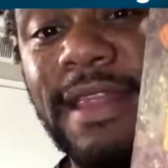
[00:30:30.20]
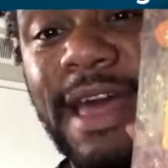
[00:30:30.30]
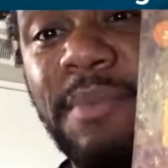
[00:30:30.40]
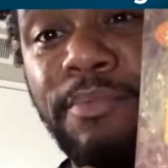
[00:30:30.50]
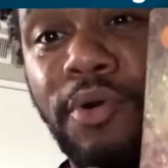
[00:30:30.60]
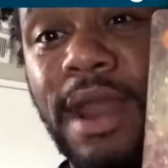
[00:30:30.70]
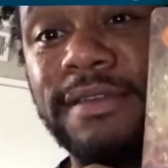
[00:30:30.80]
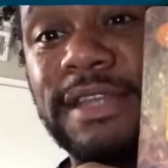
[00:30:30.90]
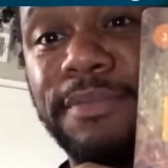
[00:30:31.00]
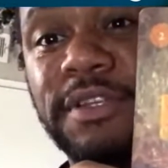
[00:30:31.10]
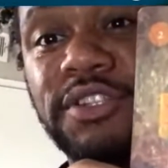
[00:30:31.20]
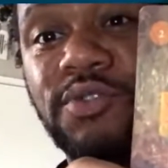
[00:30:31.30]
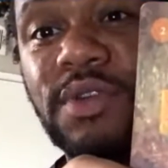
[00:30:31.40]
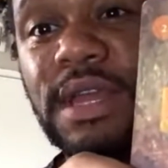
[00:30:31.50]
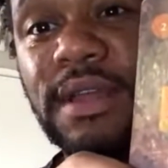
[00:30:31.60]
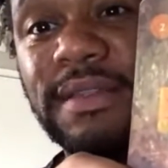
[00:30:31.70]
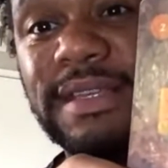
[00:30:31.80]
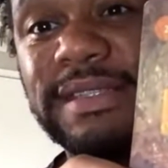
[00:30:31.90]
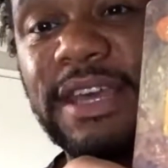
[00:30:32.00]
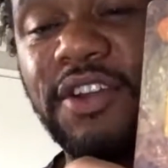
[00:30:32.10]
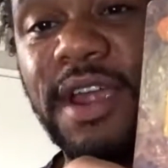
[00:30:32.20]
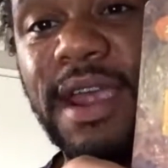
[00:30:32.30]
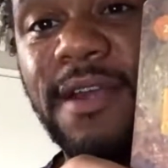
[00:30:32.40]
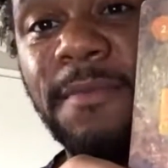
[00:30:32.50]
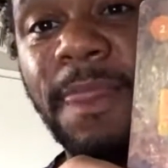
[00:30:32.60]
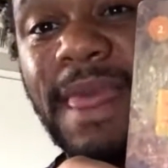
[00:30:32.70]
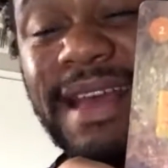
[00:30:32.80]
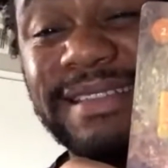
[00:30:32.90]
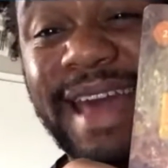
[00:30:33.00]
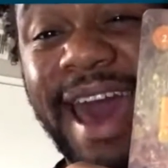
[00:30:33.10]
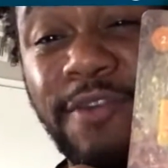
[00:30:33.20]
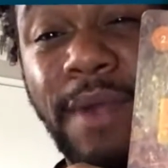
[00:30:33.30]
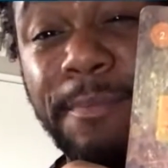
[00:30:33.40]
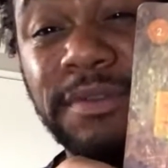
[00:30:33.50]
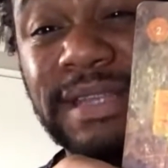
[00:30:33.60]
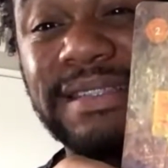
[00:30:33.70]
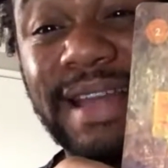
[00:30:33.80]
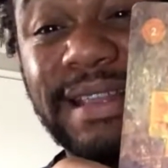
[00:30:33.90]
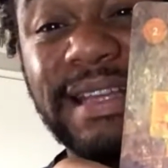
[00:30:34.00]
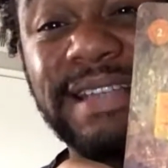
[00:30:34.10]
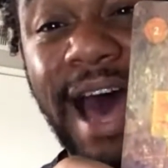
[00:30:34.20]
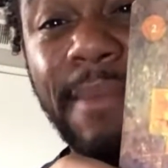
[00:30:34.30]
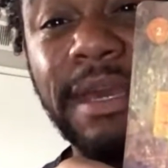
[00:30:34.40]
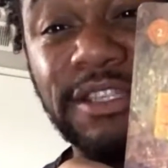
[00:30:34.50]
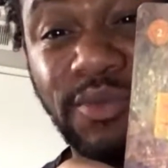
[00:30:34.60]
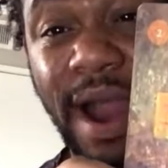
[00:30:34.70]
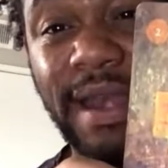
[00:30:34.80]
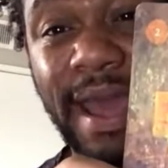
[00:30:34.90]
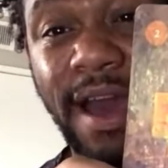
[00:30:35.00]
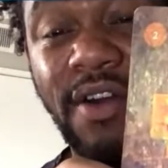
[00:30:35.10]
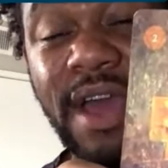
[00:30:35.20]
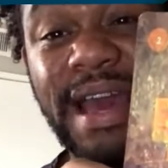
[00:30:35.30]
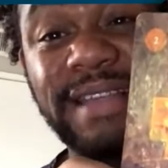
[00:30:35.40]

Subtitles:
let me point out something too. The center here is that represents that the timing is right now.